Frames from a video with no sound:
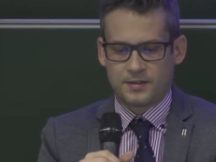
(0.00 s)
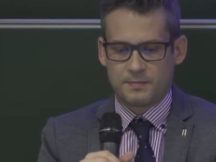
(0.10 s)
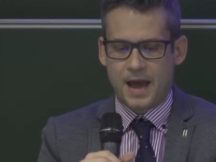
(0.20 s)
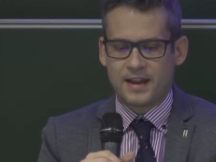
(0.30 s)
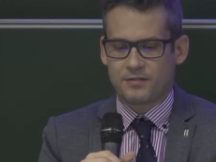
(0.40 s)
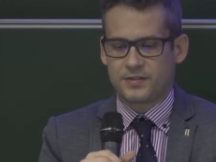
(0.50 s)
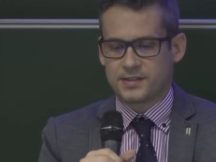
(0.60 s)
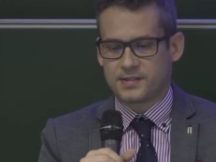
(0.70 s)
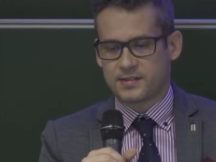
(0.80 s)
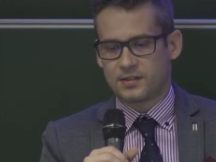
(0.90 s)

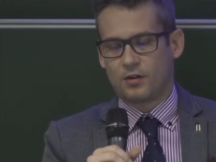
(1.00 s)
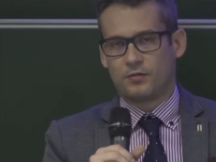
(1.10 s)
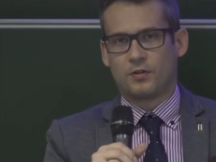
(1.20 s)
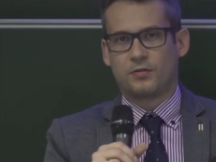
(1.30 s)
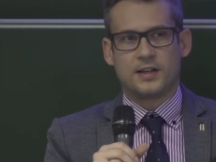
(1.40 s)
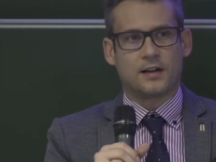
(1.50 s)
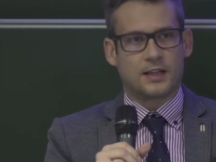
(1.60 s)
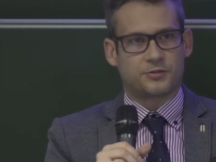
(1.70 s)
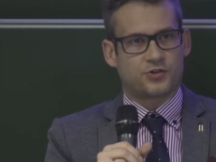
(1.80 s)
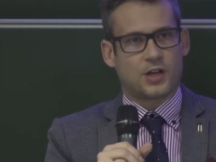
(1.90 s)
benefits of legal
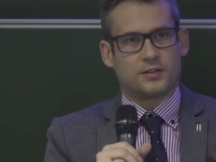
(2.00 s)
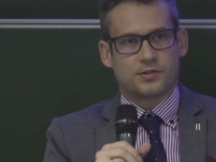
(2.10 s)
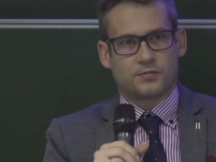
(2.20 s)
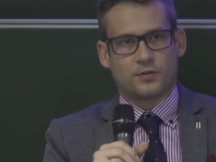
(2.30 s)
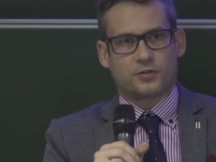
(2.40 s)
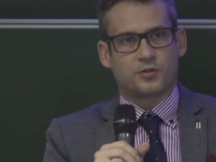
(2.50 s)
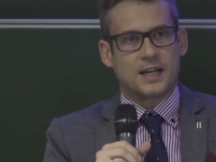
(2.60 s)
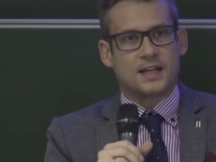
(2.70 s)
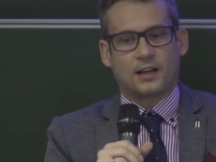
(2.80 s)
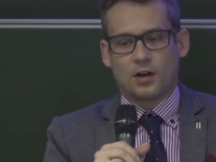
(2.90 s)
entry channels, of
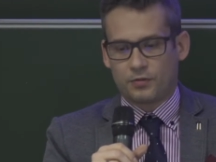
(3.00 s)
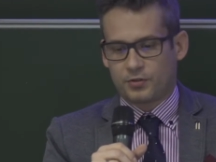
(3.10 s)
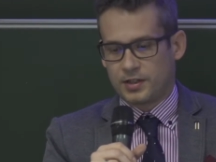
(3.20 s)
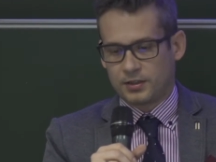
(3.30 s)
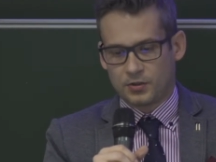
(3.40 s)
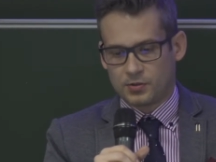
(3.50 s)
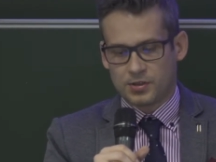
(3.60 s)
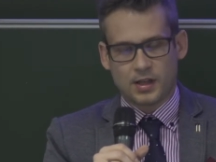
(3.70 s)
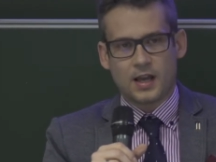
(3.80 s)
creating and offering those?